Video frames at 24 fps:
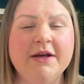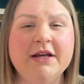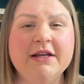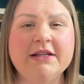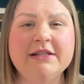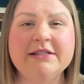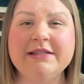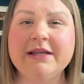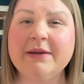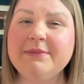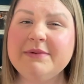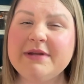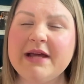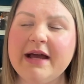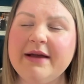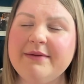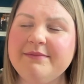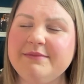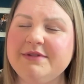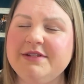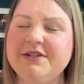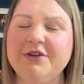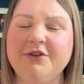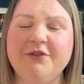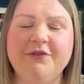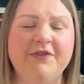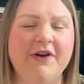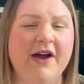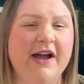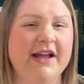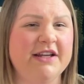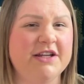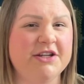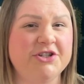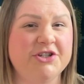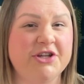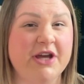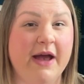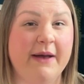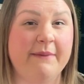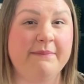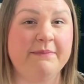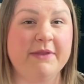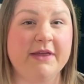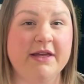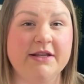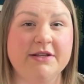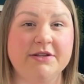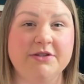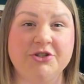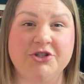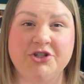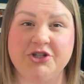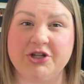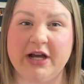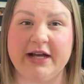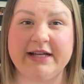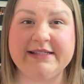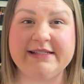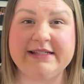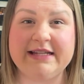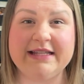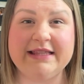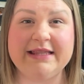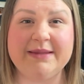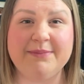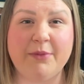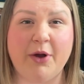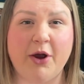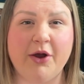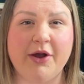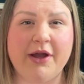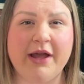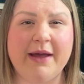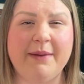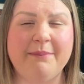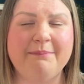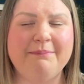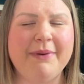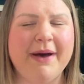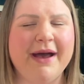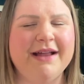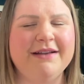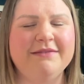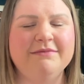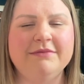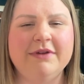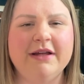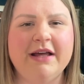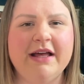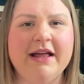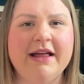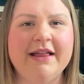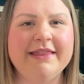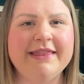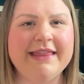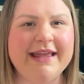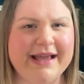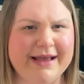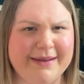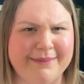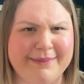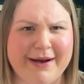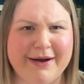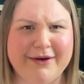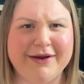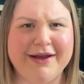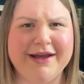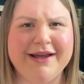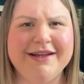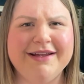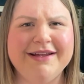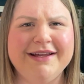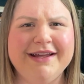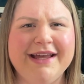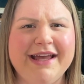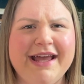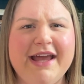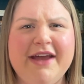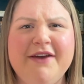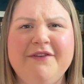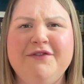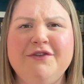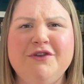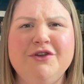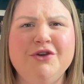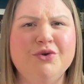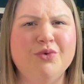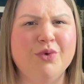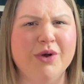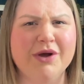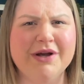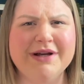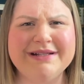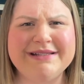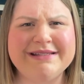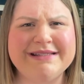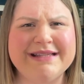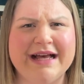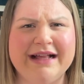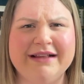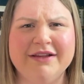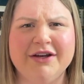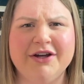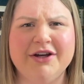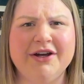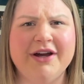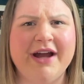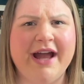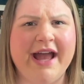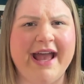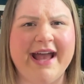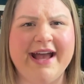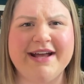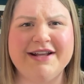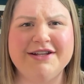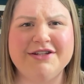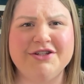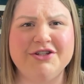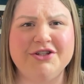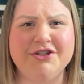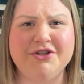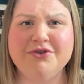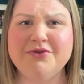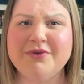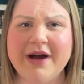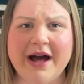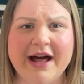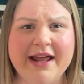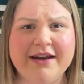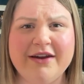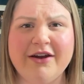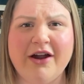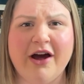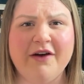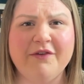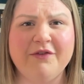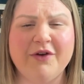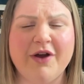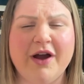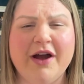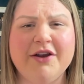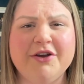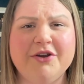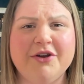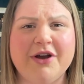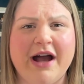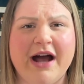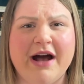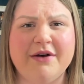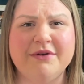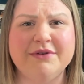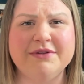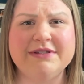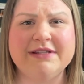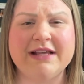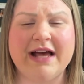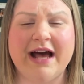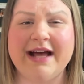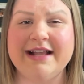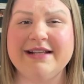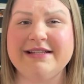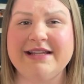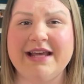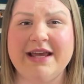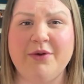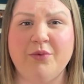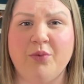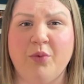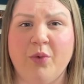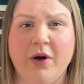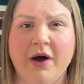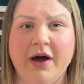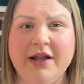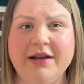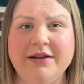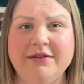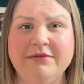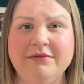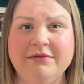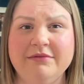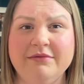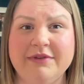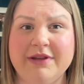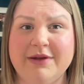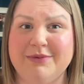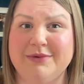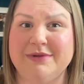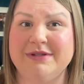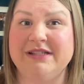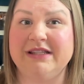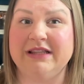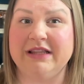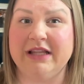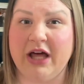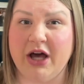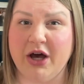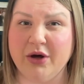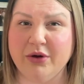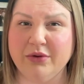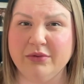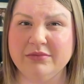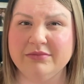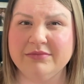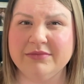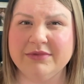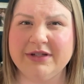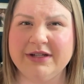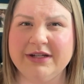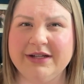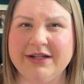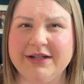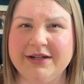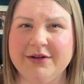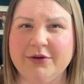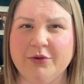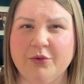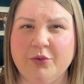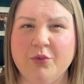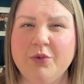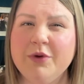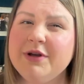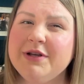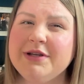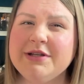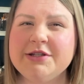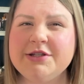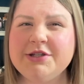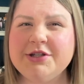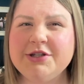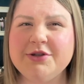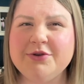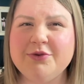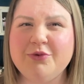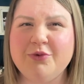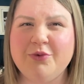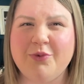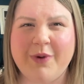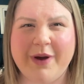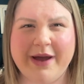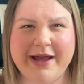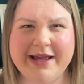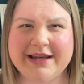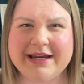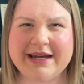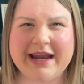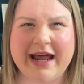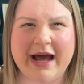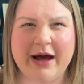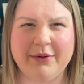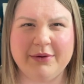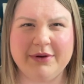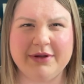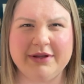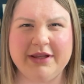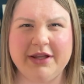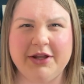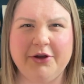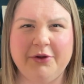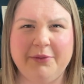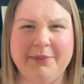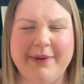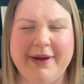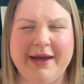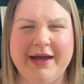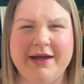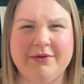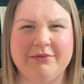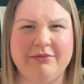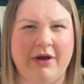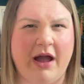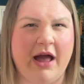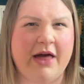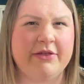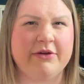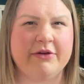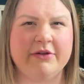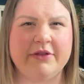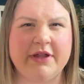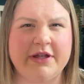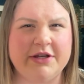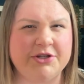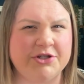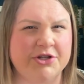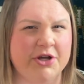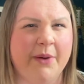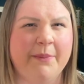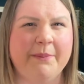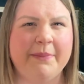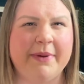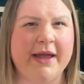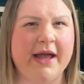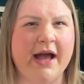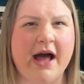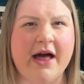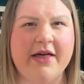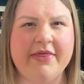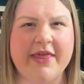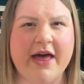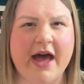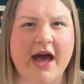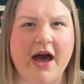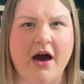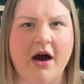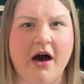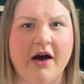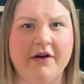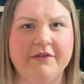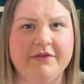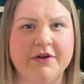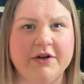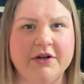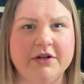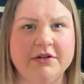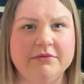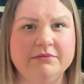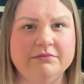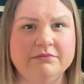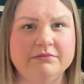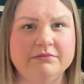Sometimes you'll find a gem that just hit the market, but think about it. If you were a seller and you got an offer on your house on day one that was low, wouldn't you wait it out a little bit rather than jumping on that offer?